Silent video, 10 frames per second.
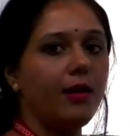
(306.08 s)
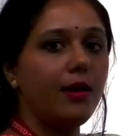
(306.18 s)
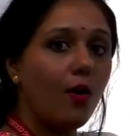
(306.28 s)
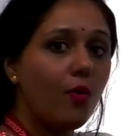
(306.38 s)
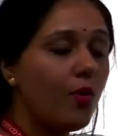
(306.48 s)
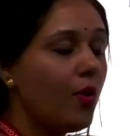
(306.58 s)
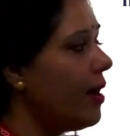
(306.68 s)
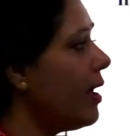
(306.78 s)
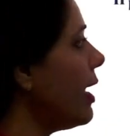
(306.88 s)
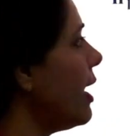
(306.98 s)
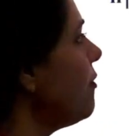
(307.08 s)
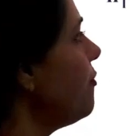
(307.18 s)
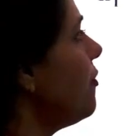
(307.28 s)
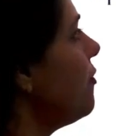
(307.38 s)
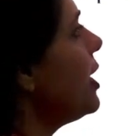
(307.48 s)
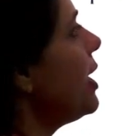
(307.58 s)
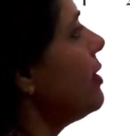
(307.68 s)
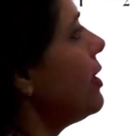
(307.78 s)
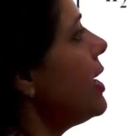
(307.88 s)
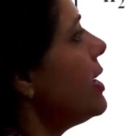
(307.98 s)
Now, if we
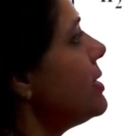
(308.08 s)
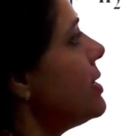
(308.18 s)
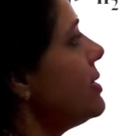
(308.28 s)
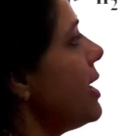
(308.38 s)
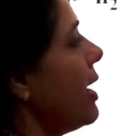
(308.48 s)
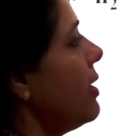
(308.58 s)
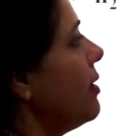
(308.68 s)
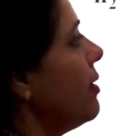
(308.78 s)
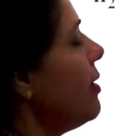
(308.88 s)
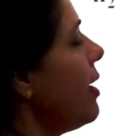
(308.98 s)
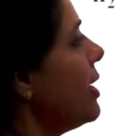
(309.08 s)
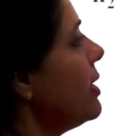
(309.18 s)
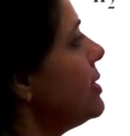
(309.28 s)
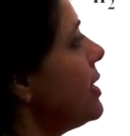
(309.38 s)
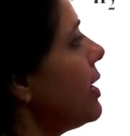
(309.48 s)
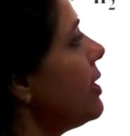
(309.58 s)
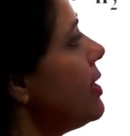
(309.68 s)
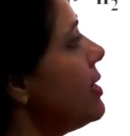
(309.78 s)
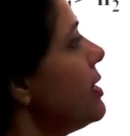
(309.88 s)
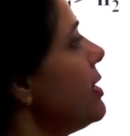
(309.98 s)
increase this angle, and this
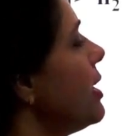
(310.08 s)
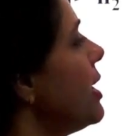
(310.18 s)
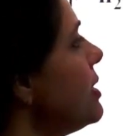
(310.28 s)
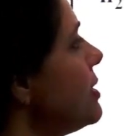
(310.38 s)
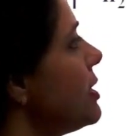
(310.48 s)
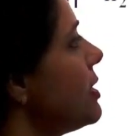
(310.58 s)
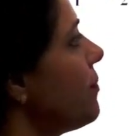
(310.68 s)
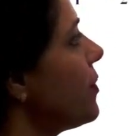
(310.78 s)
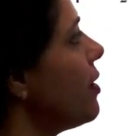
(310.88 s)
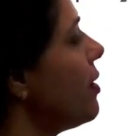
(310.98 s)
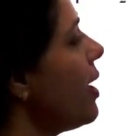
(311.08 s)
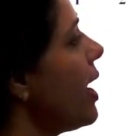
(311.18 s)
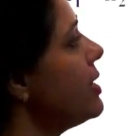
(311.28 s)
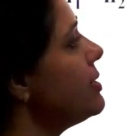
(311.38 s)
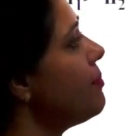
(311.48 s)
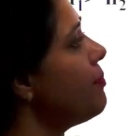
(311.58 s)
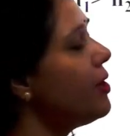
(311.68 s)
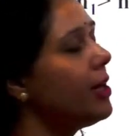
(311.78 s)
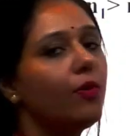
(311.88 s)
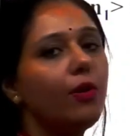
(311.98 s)
angle is increased at some
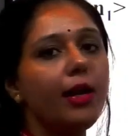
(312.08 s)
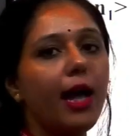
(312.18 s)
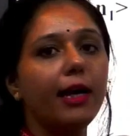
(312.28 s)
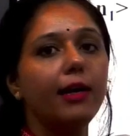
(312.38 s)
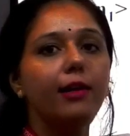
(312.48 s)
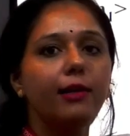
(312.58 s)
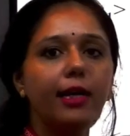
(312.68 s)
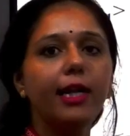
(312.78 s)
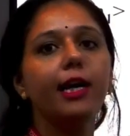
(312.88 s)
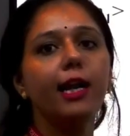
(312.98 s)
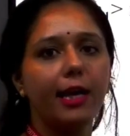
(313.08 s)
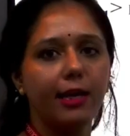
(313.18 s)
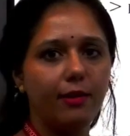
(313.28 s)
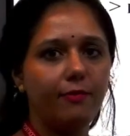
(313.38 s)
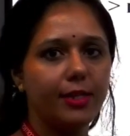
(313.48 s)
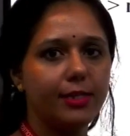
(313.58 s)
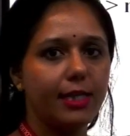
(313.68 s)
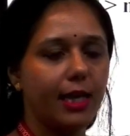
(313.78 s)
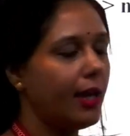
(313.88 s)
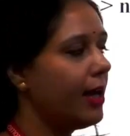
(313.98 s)
particular angle, critical angle we will
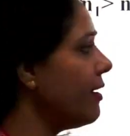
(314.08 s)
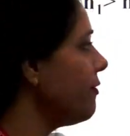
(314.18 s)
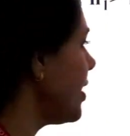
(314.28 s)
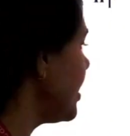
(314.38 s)
say. If